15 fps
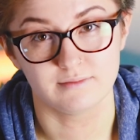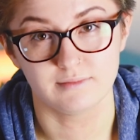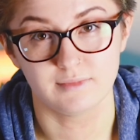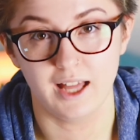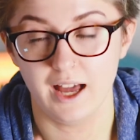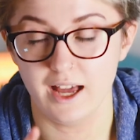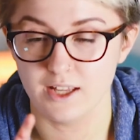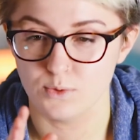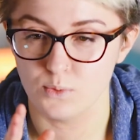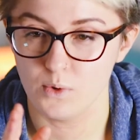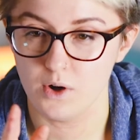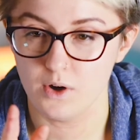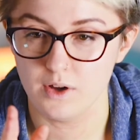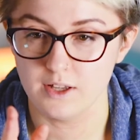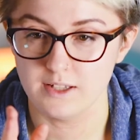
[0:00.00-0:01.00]
That is
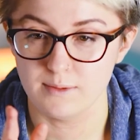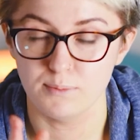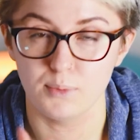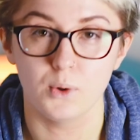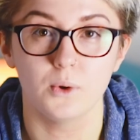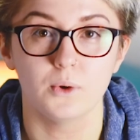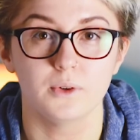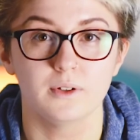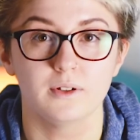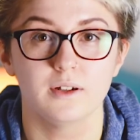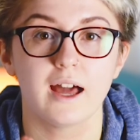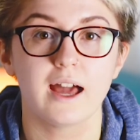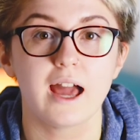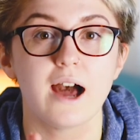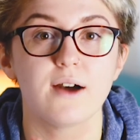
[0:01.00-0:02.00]
what is important,
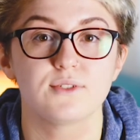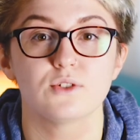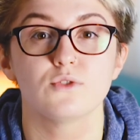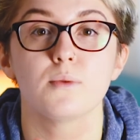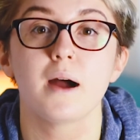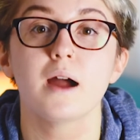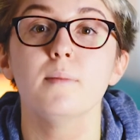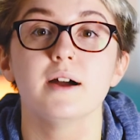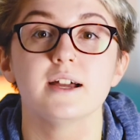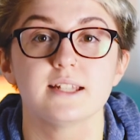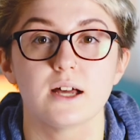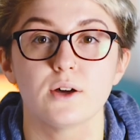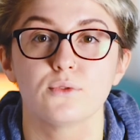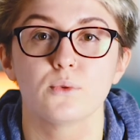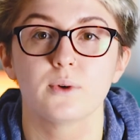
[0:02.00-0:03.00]
that I have to remind
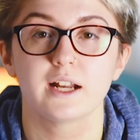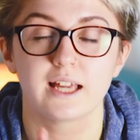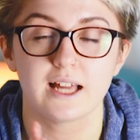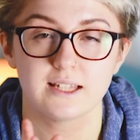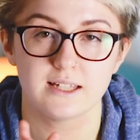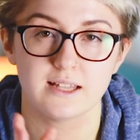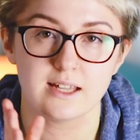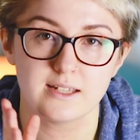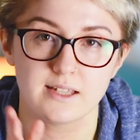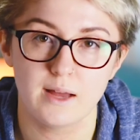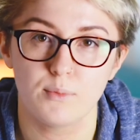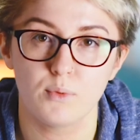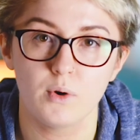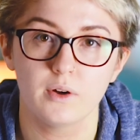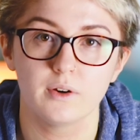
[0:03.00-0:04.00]
myself when I get to that
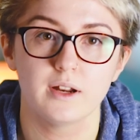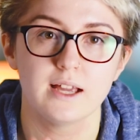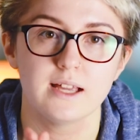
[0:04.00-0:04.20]
step 1